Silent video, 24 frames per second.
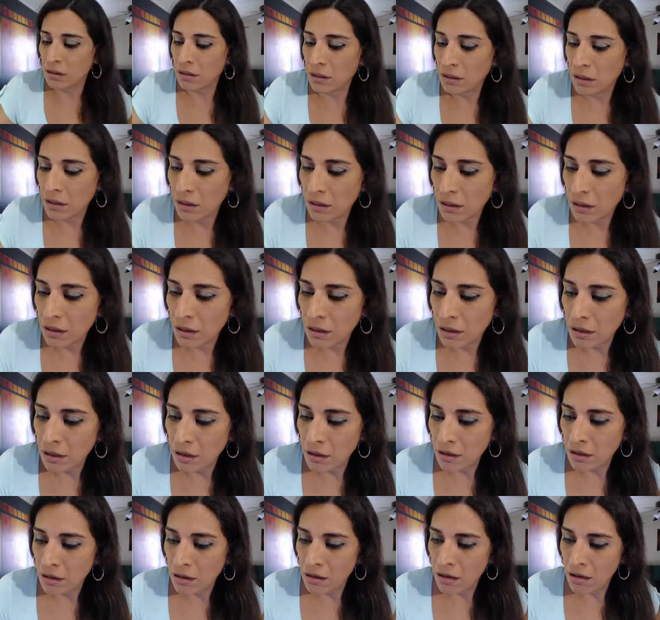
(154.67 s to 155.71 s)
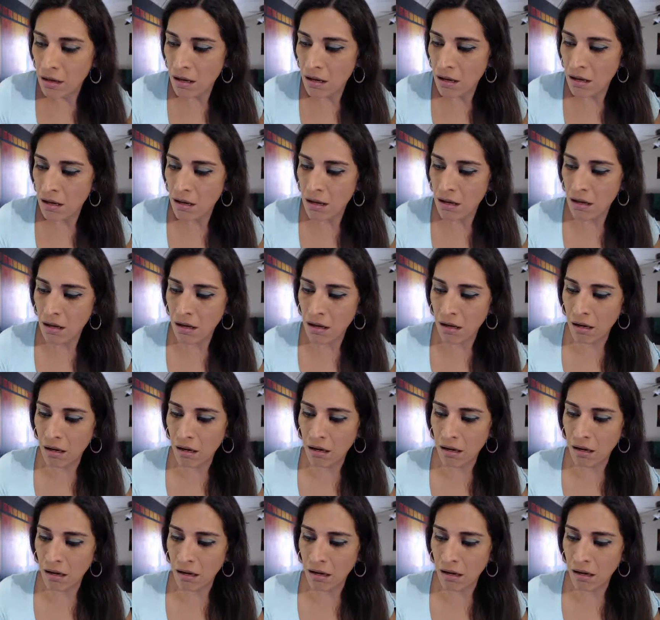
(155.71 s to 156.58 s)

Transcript: Nothing is said.